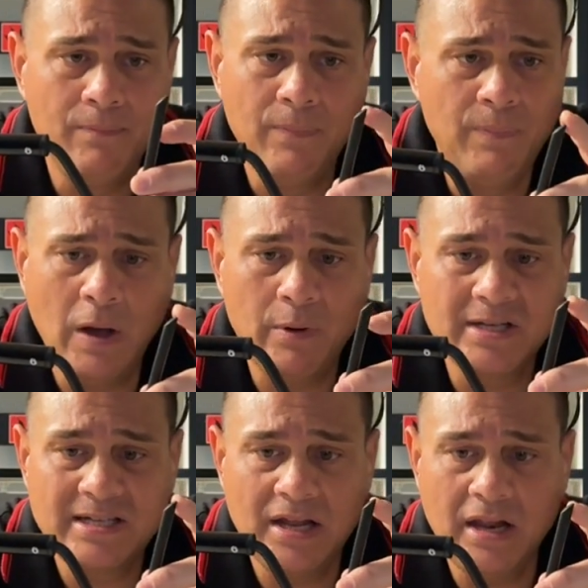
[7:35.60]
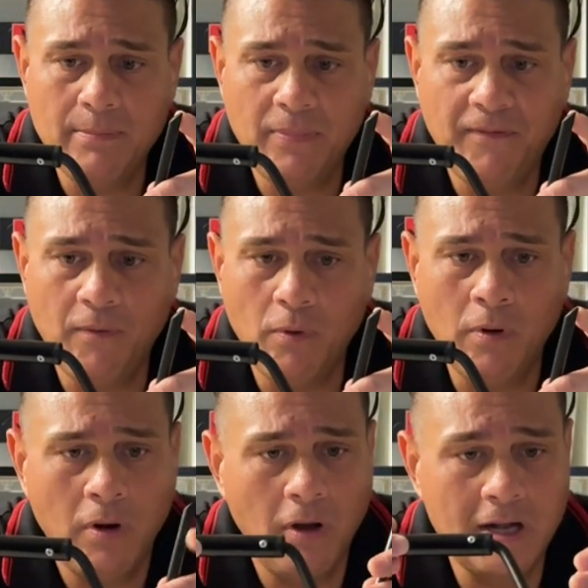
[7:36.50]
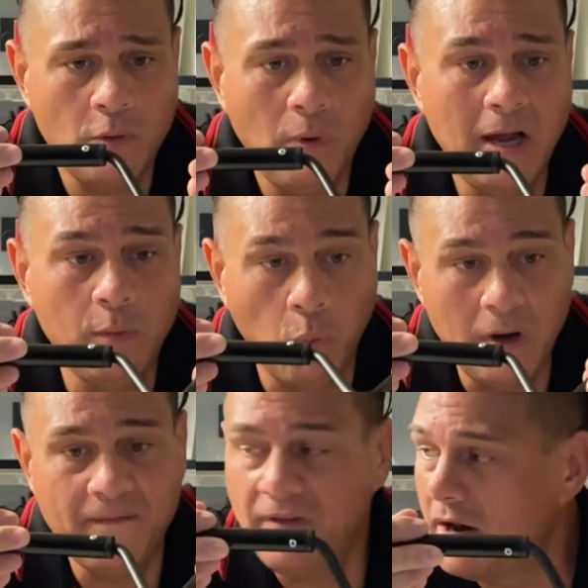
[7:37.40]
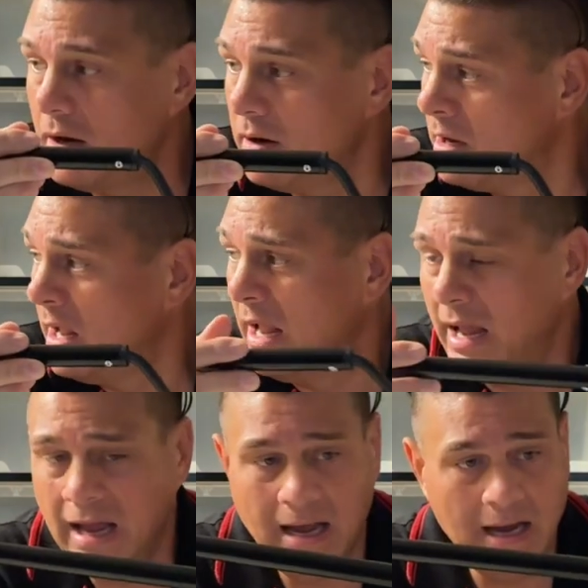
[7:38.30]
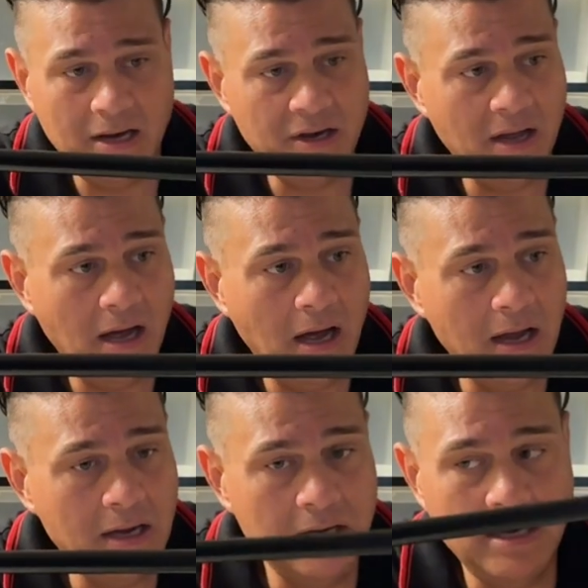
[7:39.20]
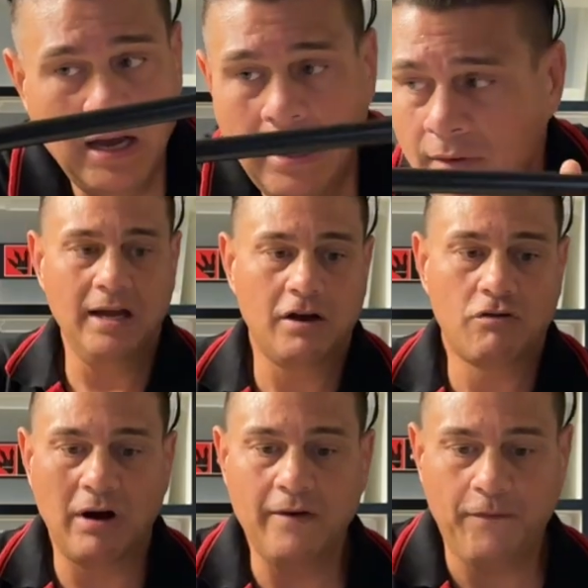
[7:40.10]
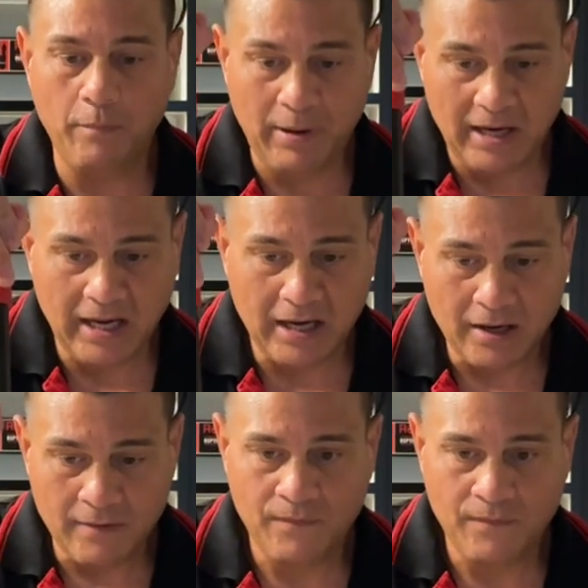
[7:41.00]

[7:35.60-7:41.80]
no one's done that before like the way we've done it. And yeah, great for pinning,